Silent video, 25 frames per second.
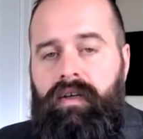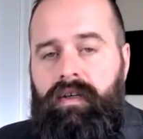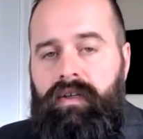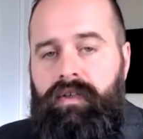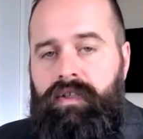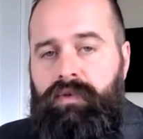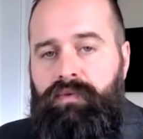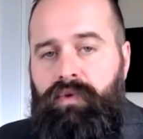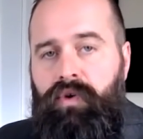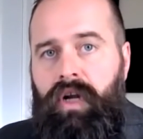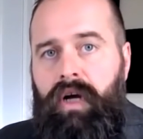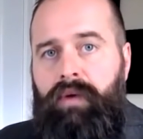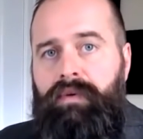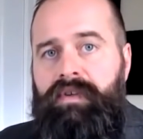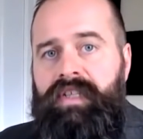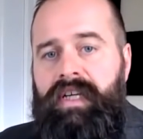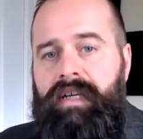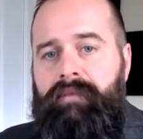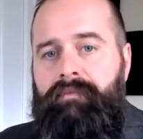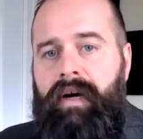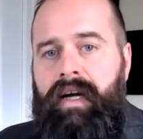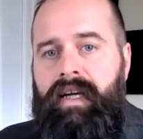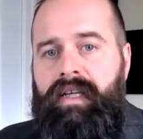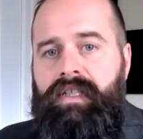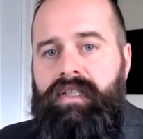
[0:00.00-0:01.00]
She wrote, I was
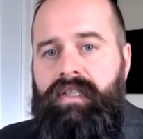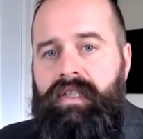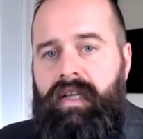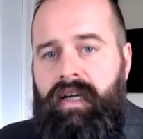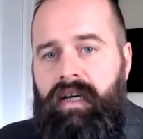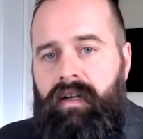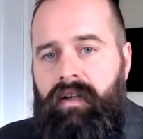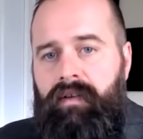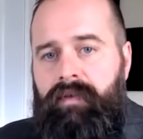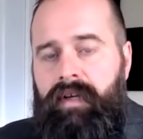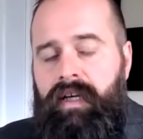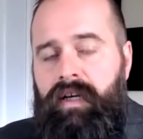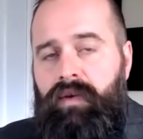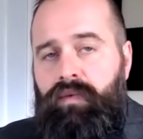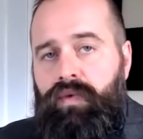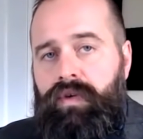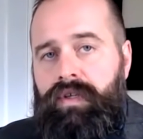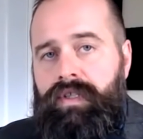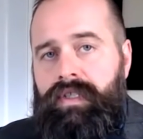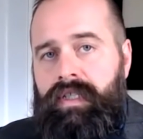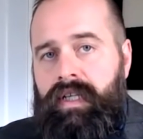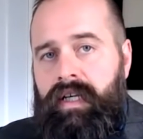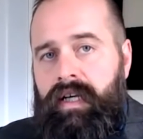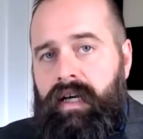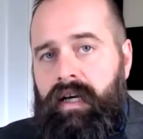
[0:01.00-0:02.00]
in my cell. It
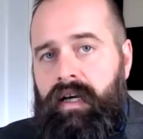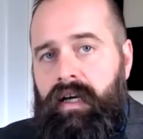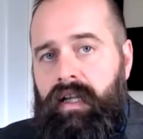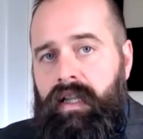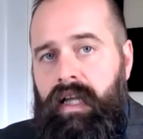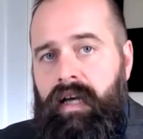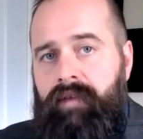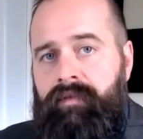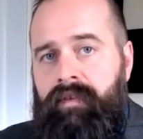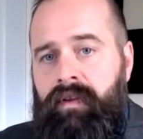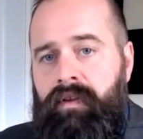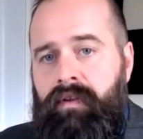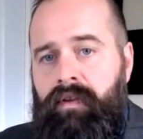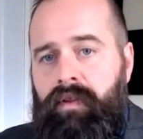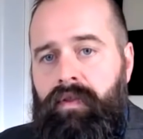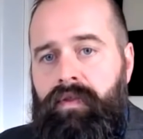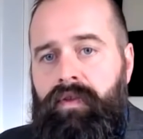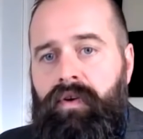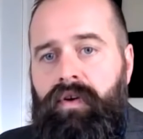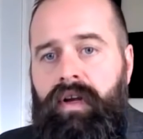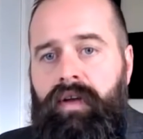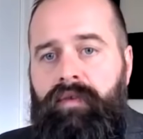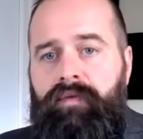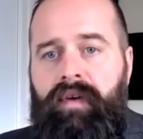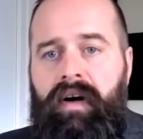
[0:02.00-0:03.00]
was
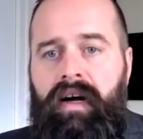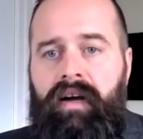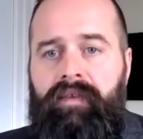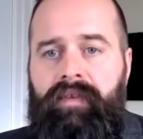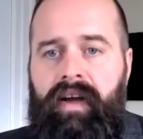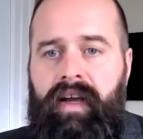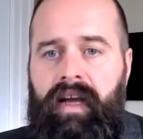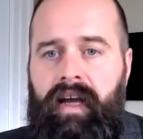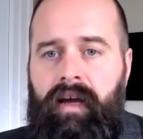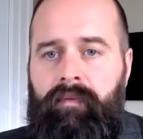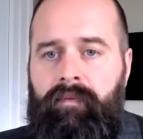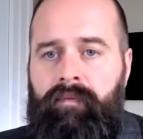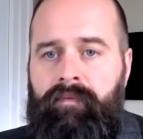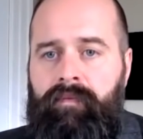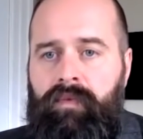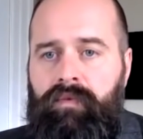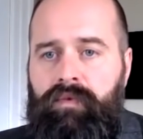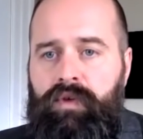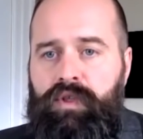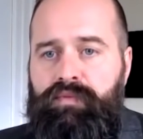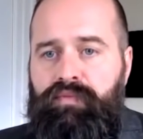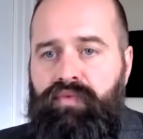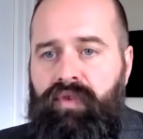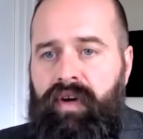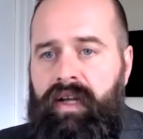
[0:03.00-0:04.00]
11:35 a.m.
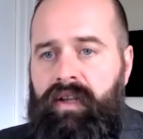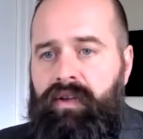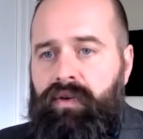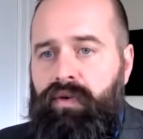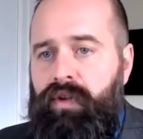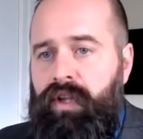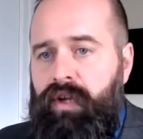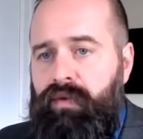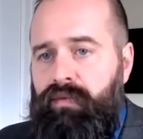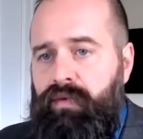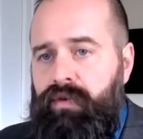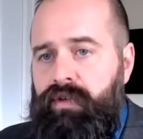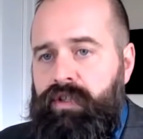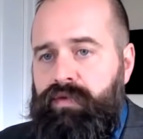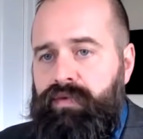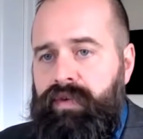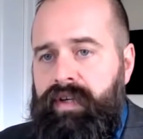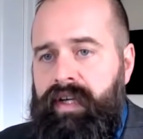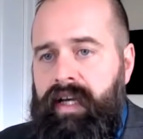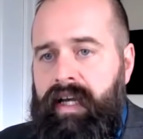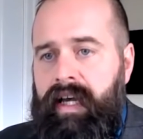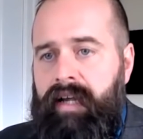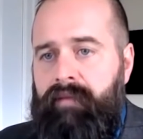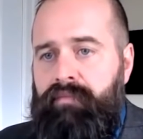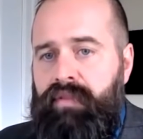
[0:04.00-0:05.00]
Was praying the Holy
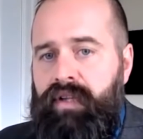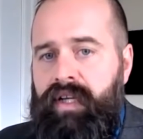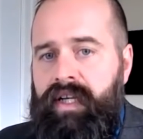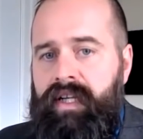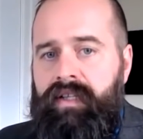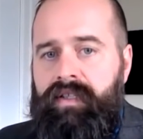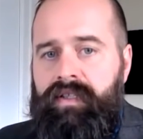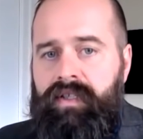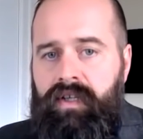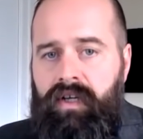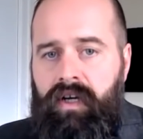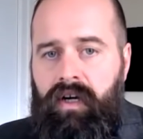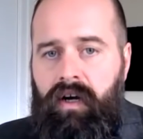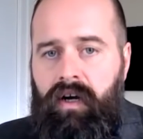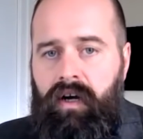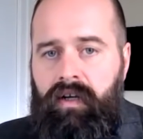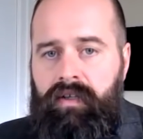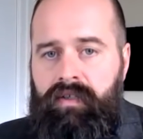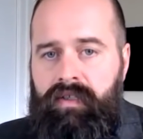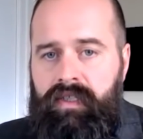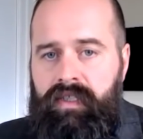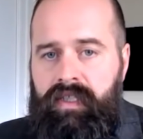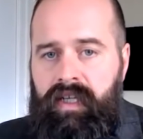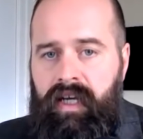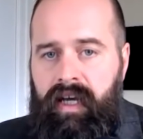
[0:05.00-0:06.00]
Rosary and pleaded to God
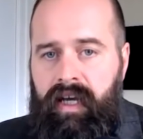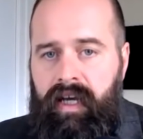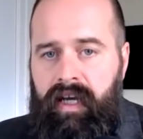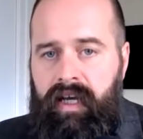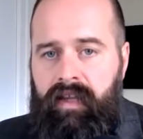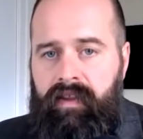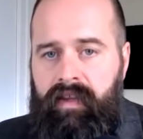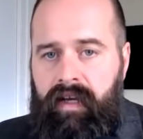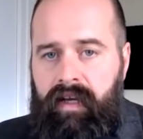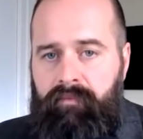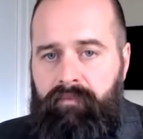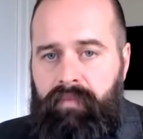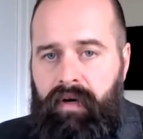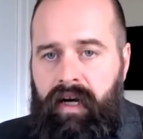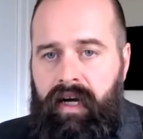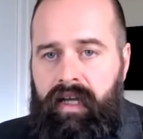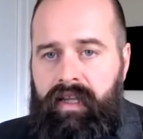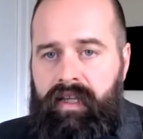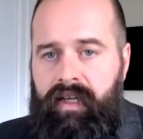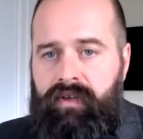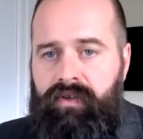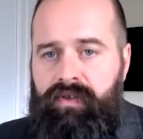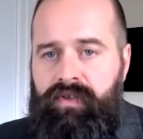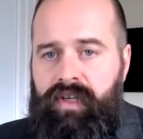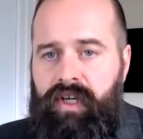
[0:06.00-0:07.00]
today that by
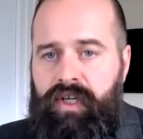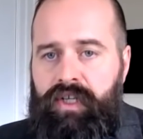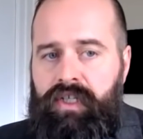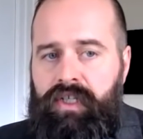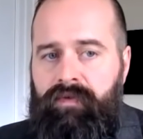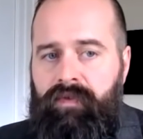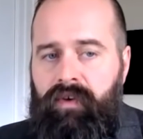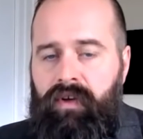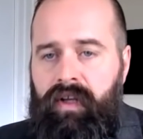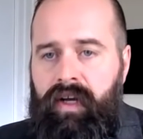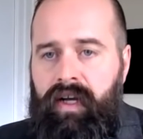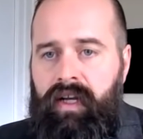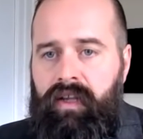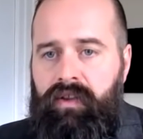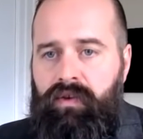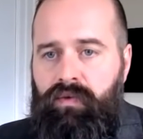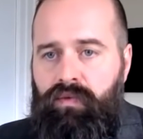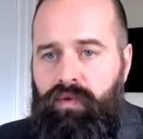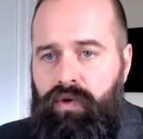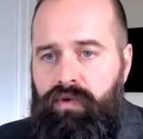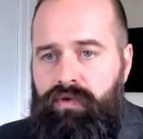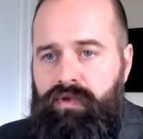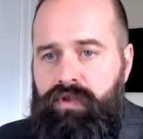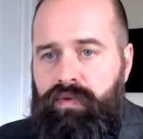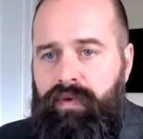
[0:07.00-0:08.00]
the intercession of Our Lady of the
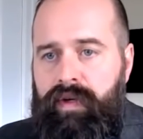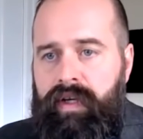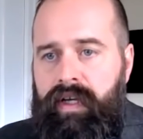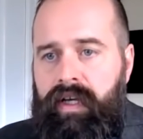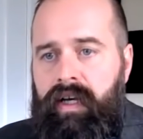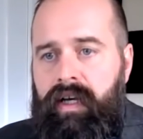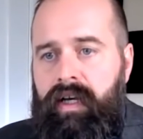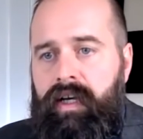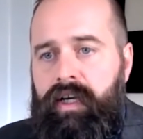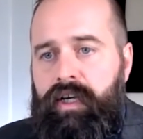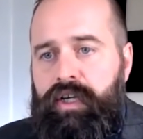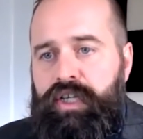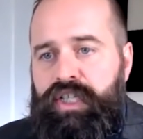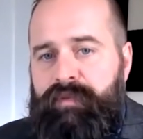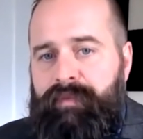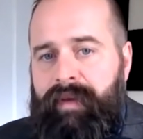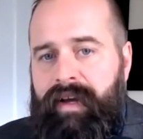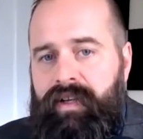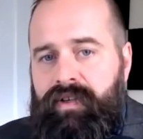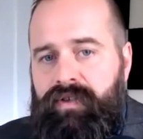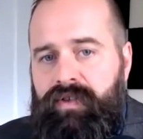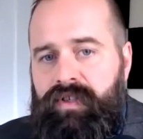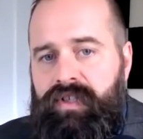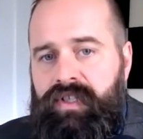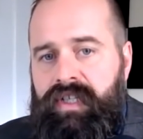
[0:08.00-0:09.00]
Rosary, she may
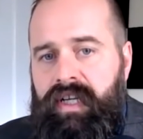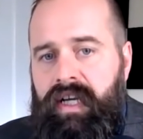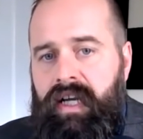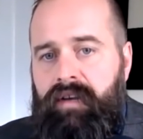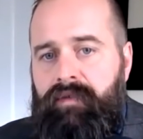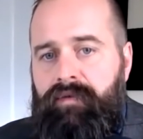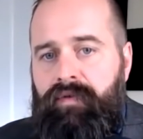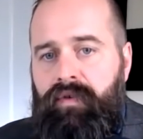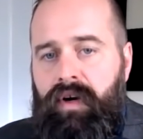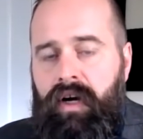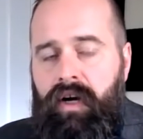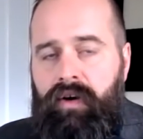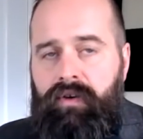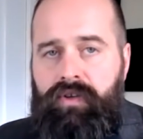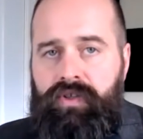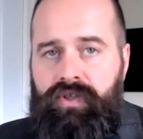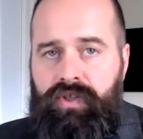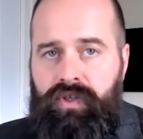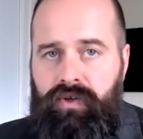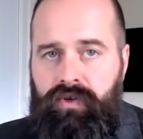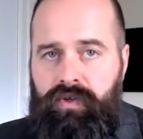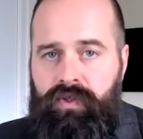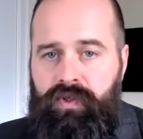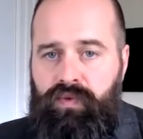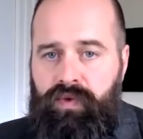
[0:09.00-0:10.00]
intercede for our
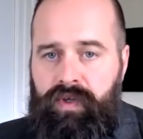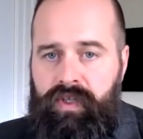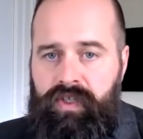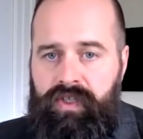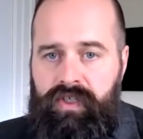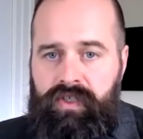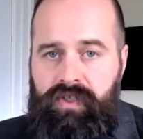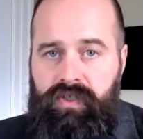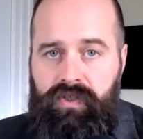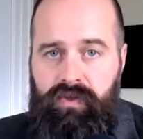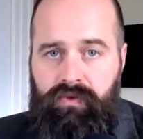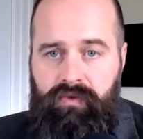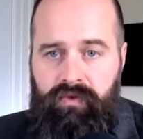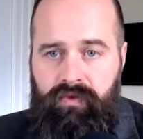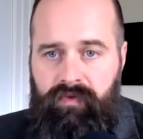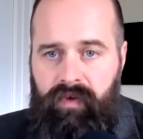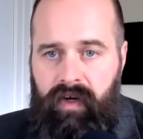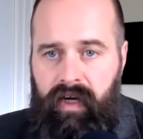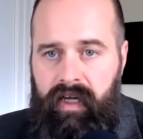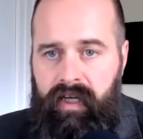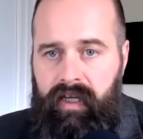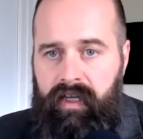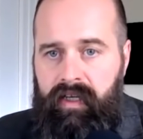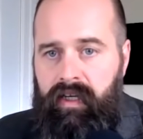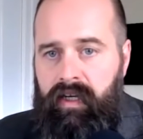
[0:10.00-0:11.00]
church, which is so
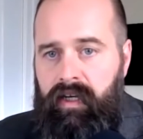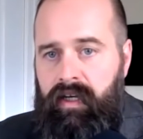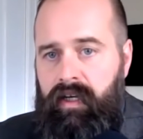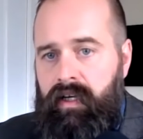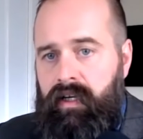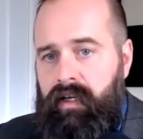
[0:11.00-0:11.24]
divided.